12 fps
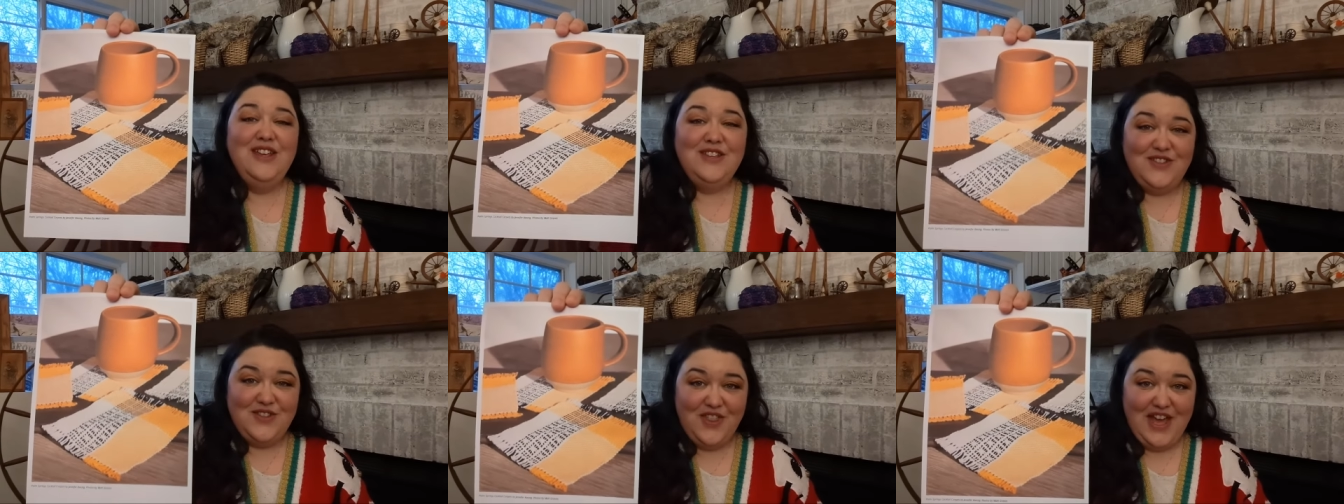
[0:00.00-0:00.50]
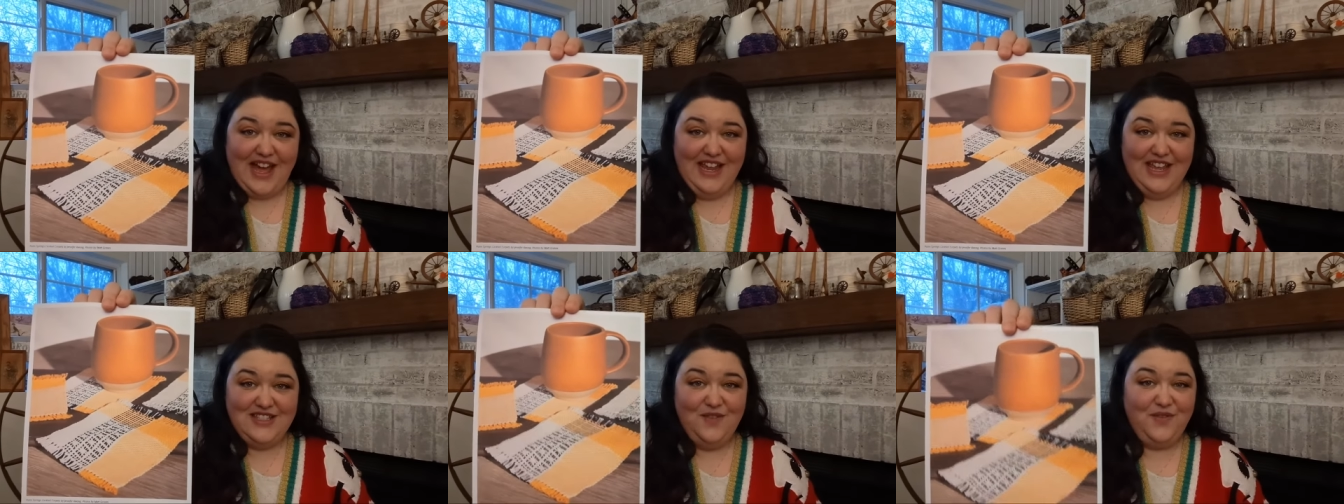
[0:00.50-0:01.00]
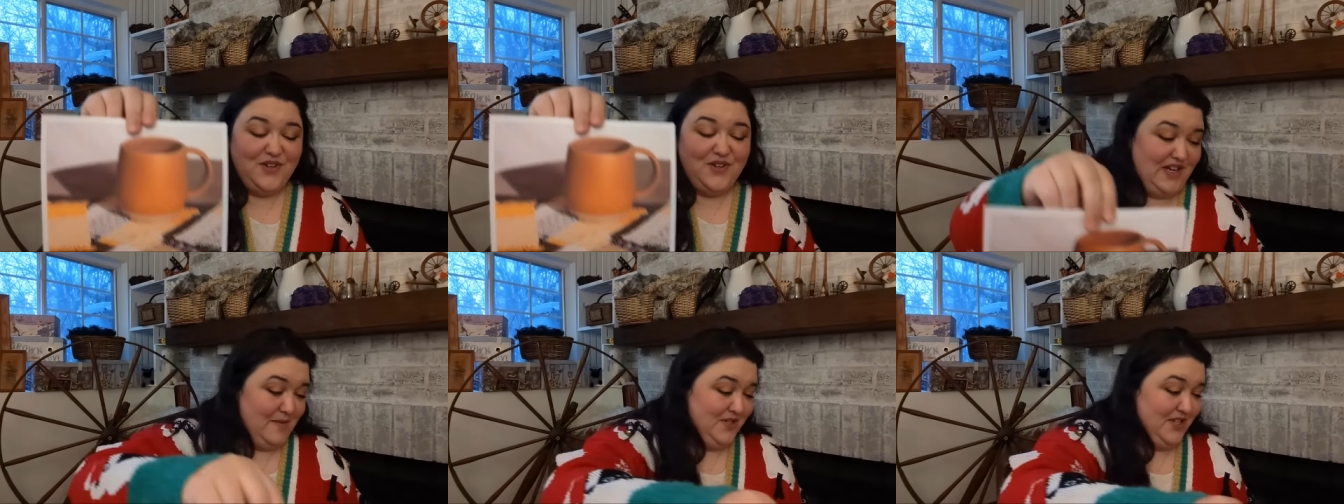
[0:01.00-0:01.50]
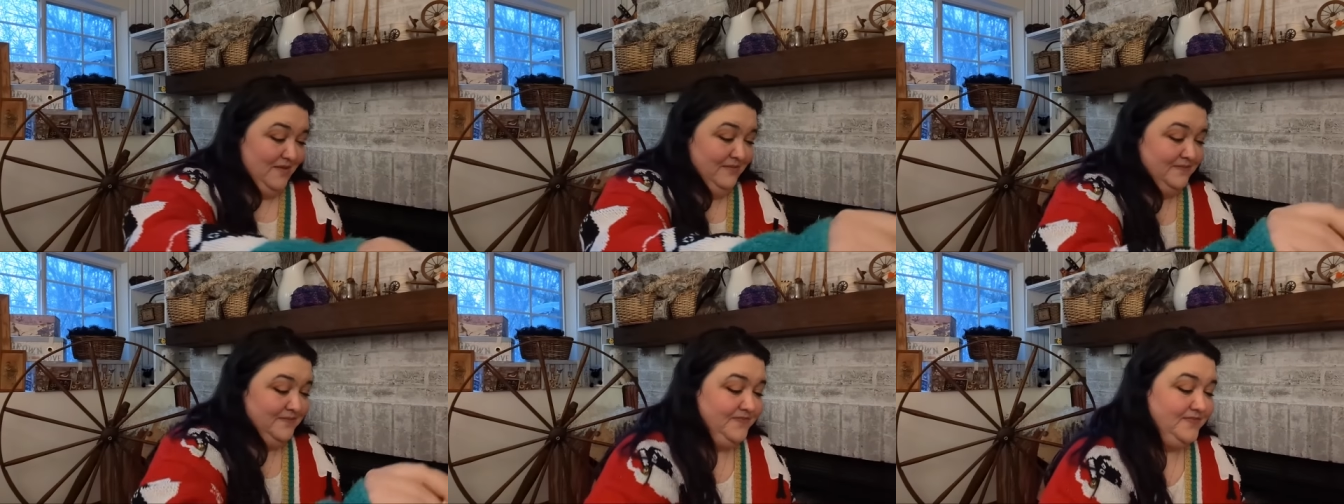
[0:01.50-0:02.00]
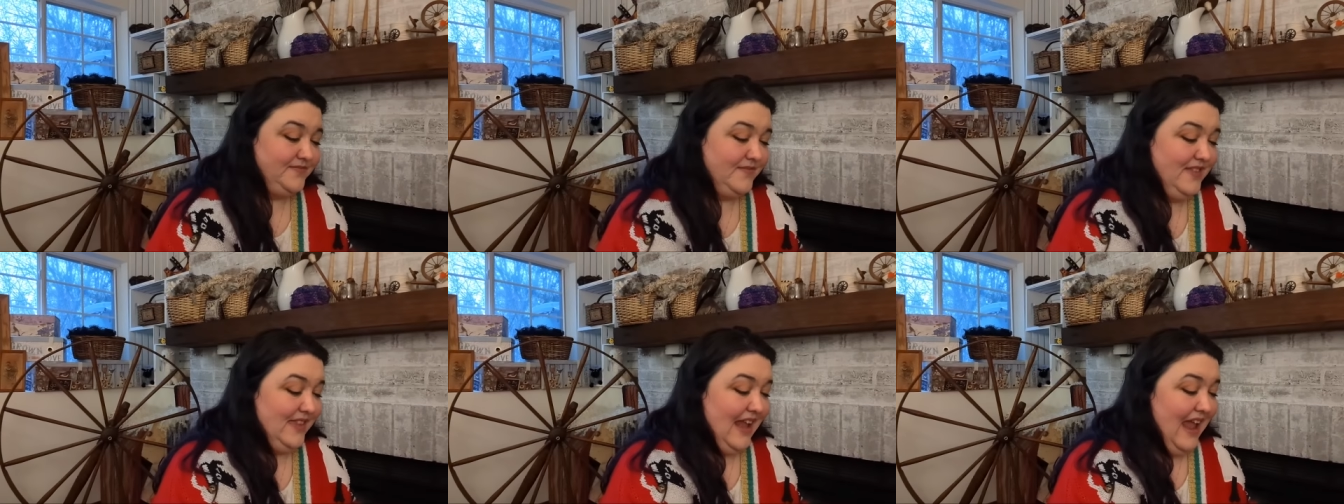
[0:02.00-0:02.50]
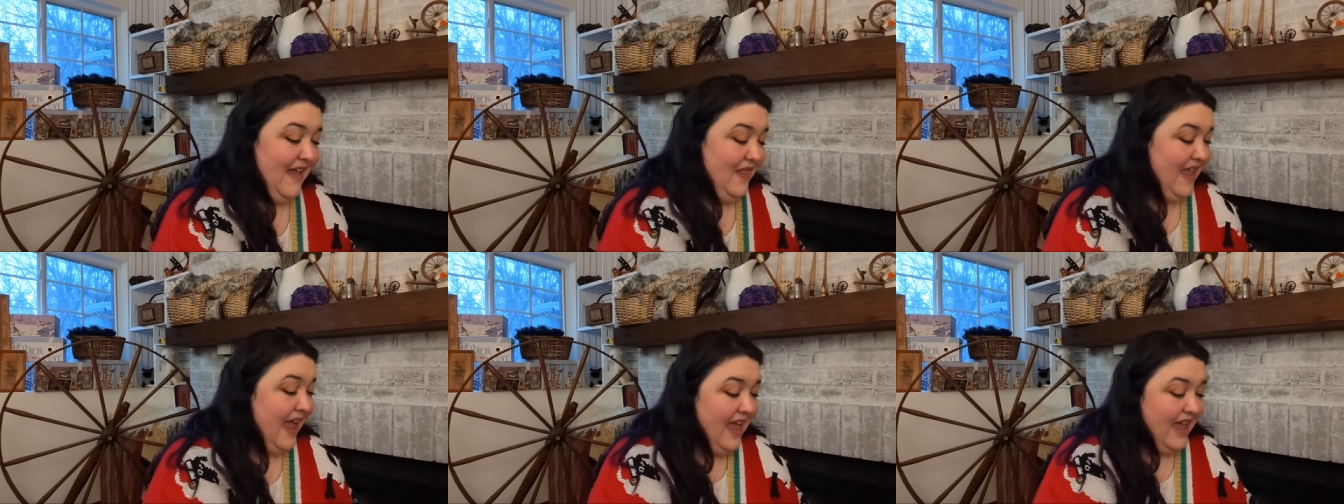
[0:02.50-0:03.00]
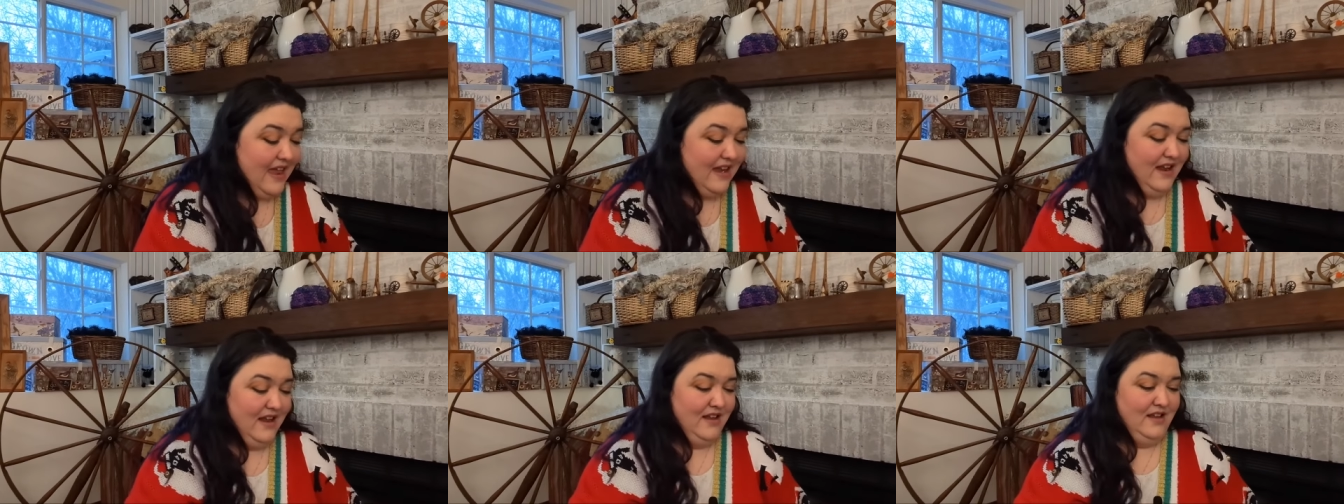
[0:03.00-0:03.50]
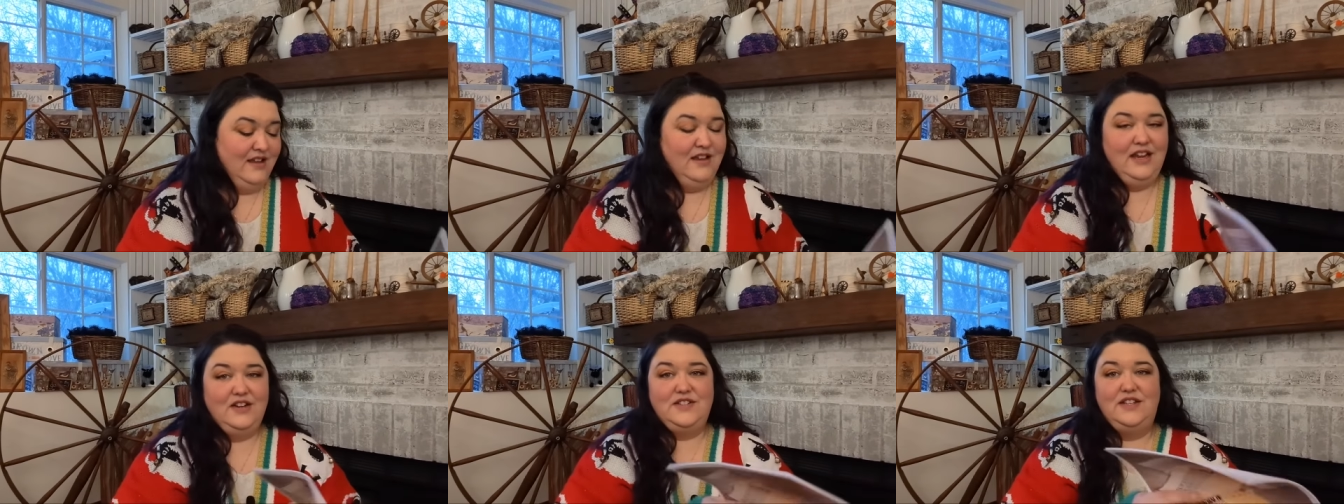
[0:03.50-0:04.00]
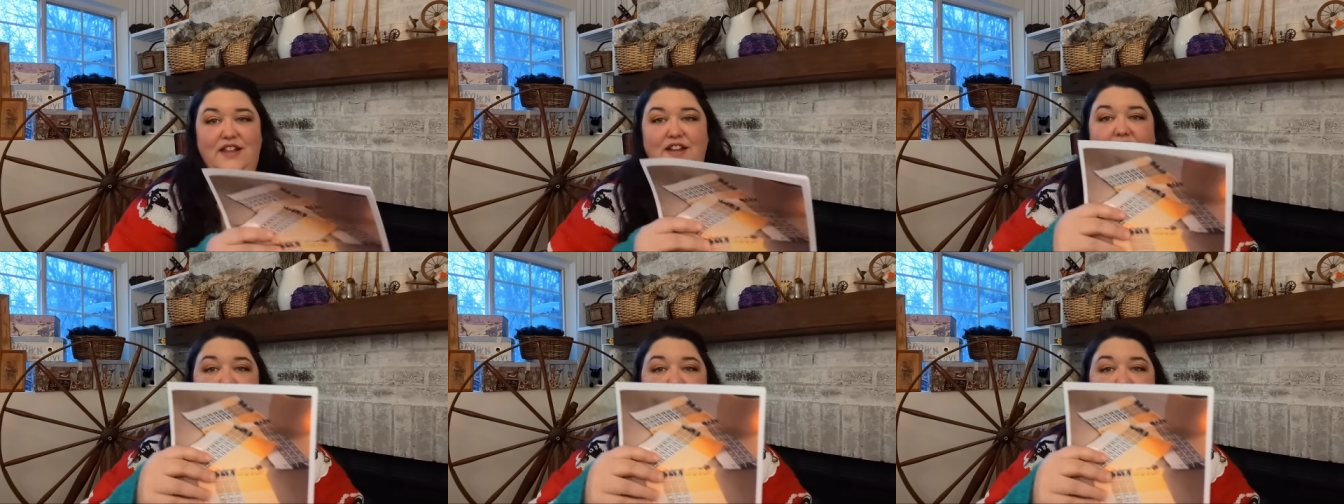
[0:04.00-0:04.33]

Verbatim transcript: So that is the first option. And then here's another